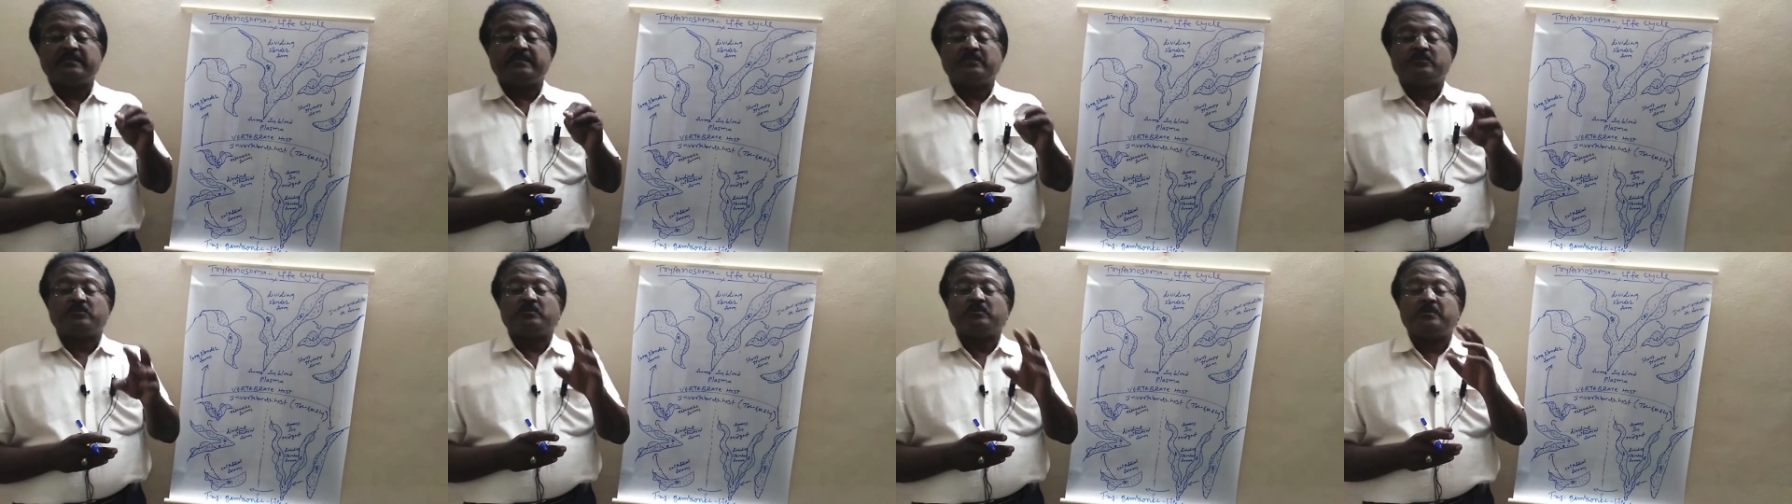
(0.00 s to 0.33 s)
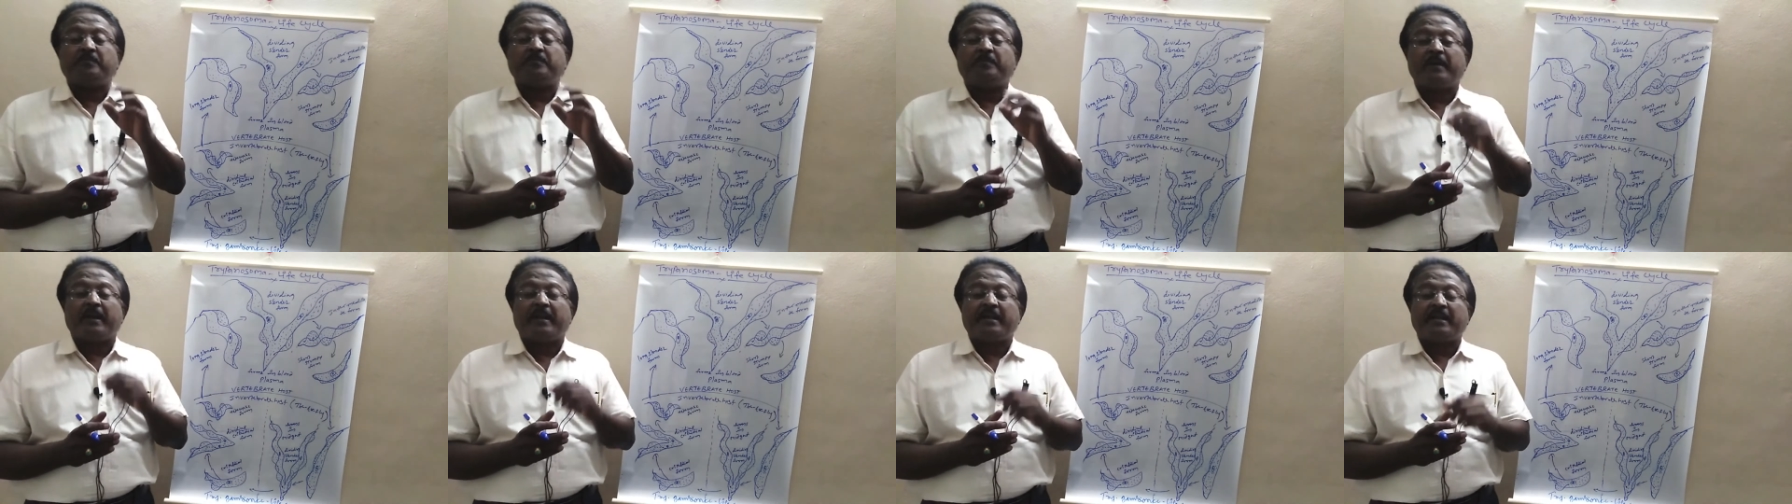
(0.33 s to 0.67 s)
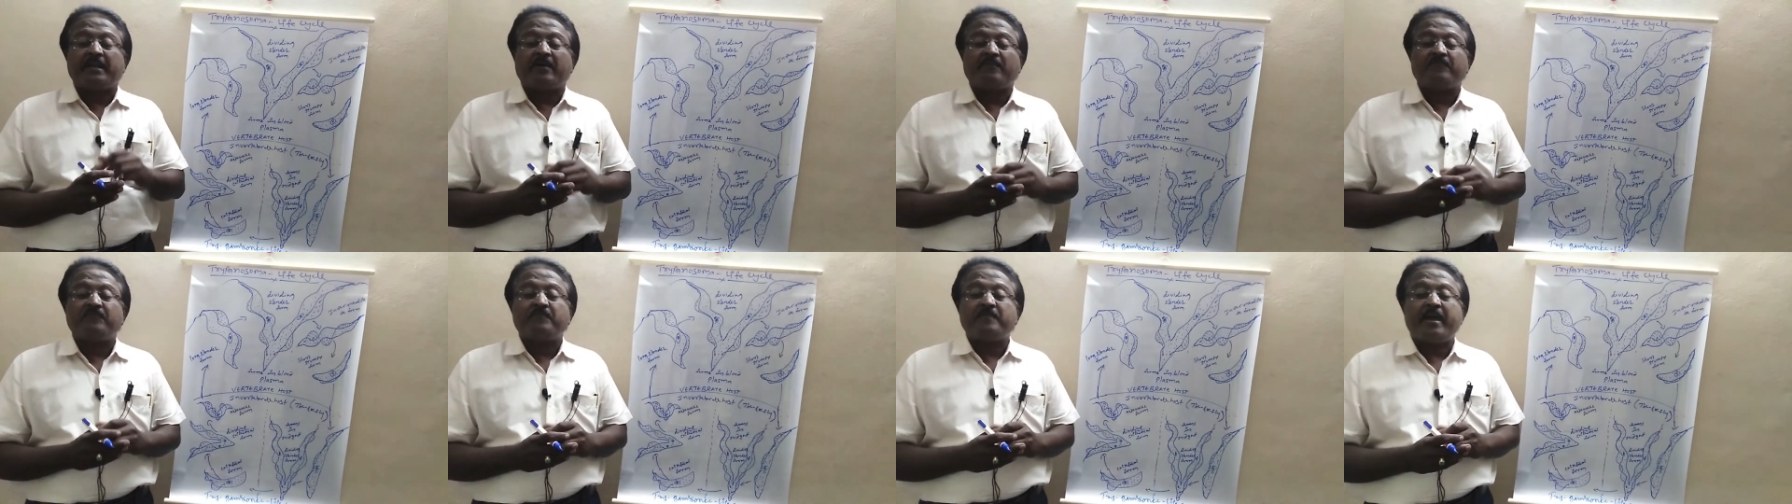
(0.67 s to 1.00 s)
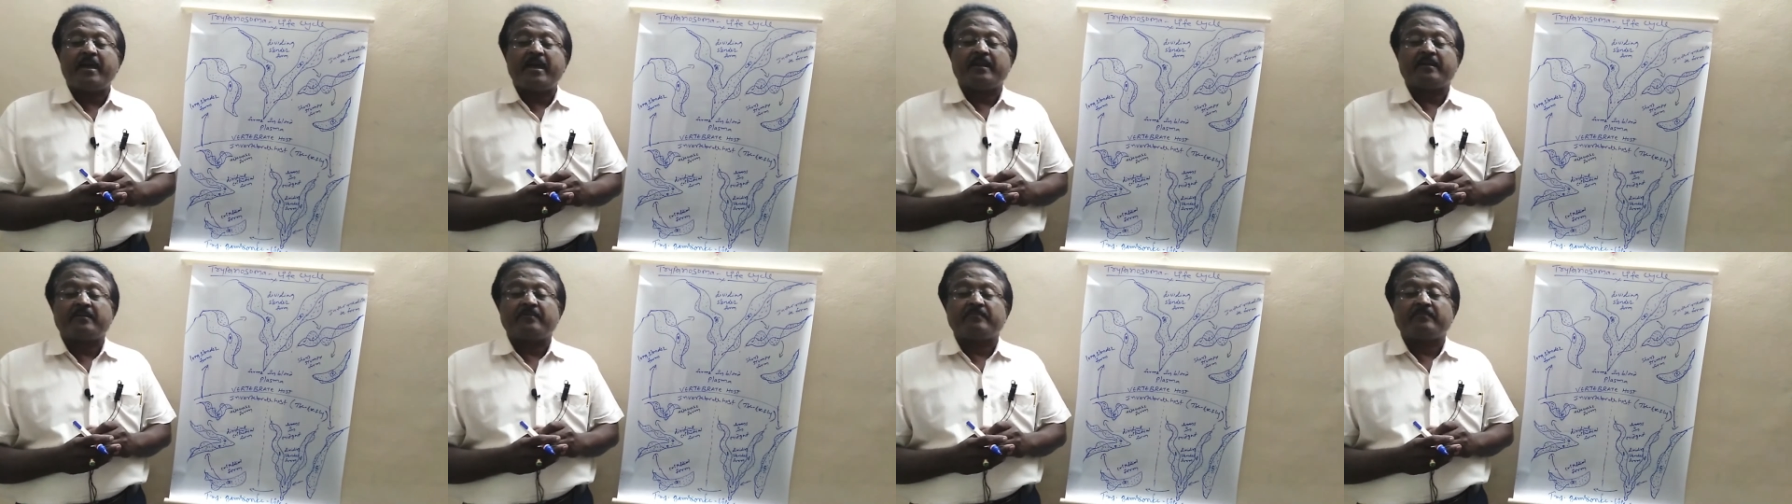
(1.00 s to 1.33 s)
into the blood of
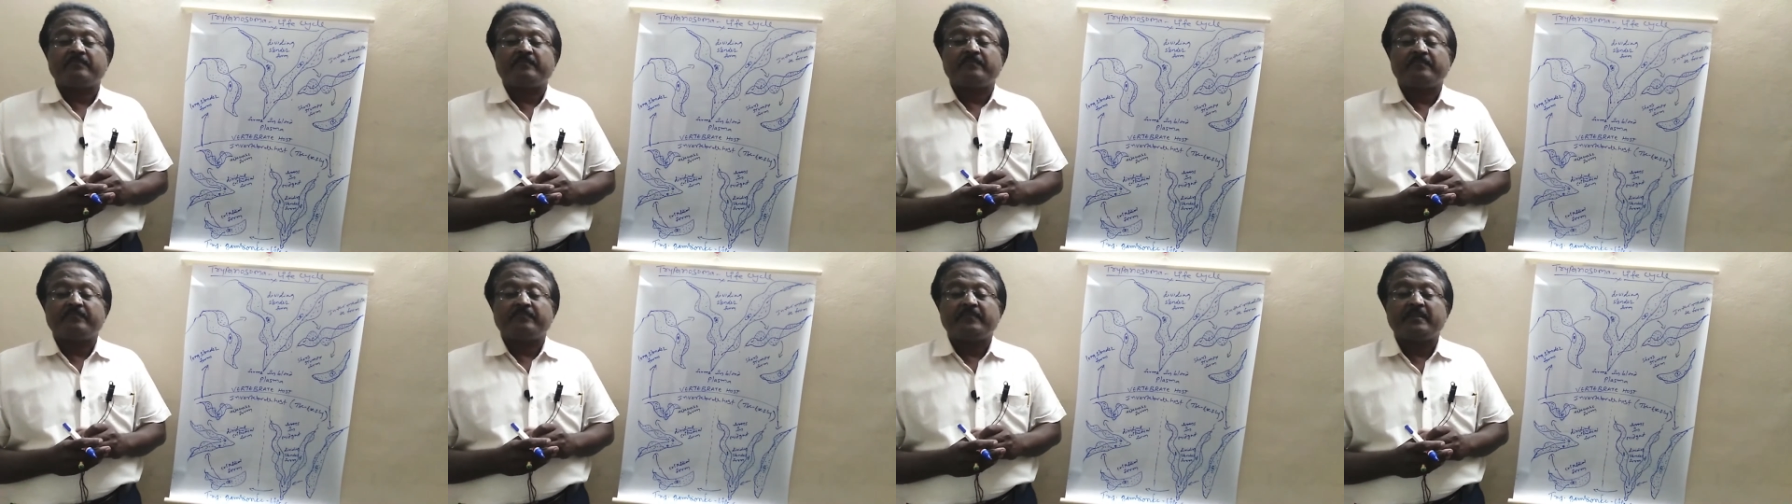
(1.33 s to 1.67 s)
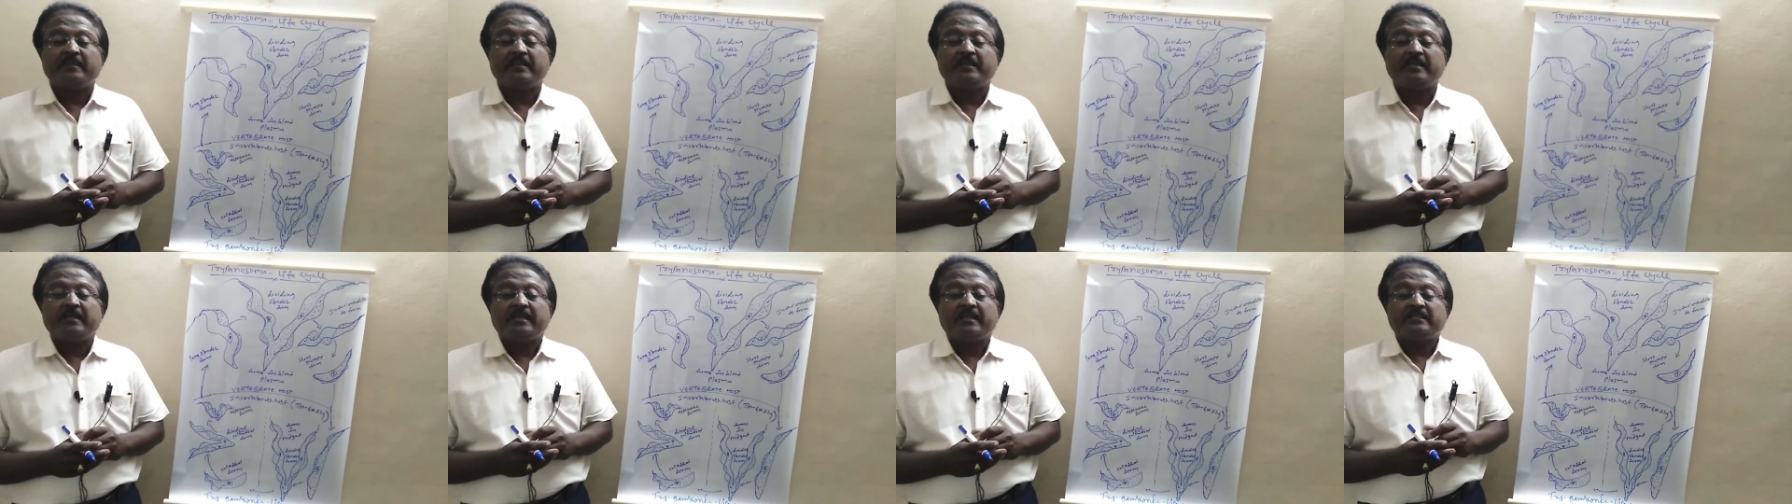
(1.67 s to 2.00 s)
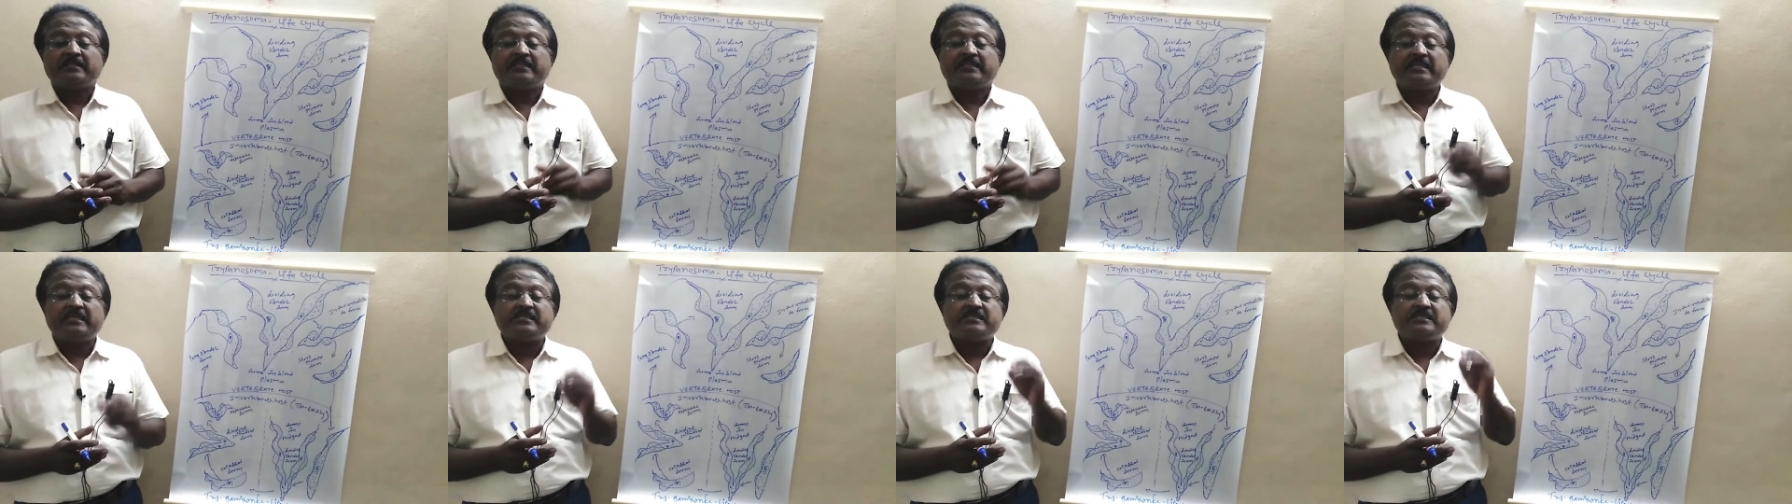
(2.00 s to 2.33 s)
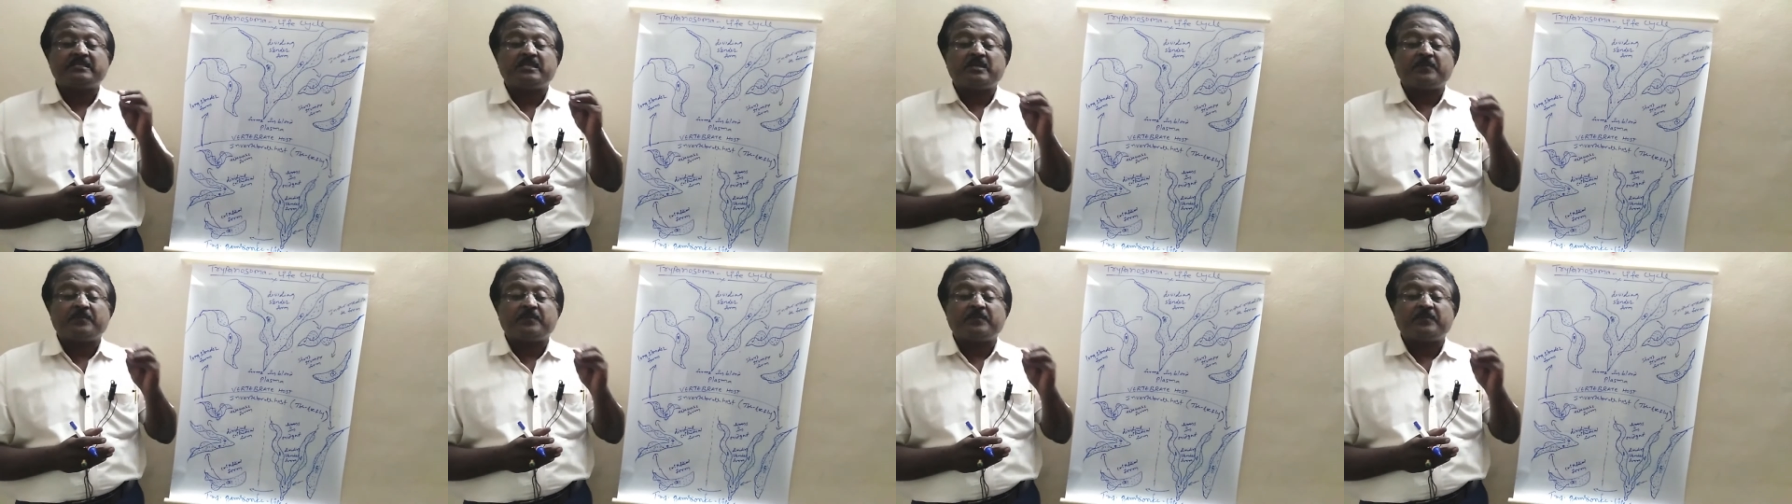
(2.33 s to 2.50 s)
man. This